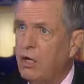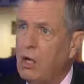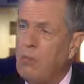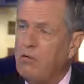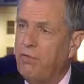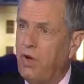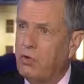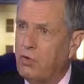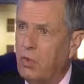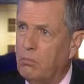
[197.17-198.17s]
They may
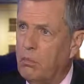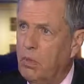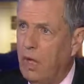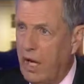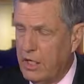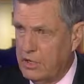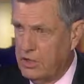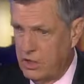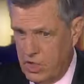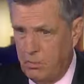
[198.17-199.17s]
find Trump, as
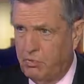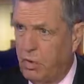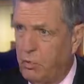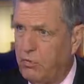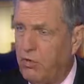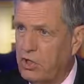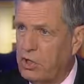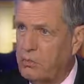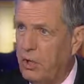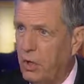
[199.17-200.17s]
this episode with
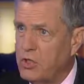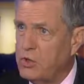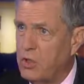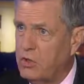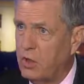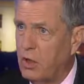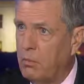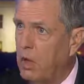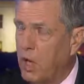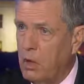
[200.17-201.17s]
Sessions may illustrate to them,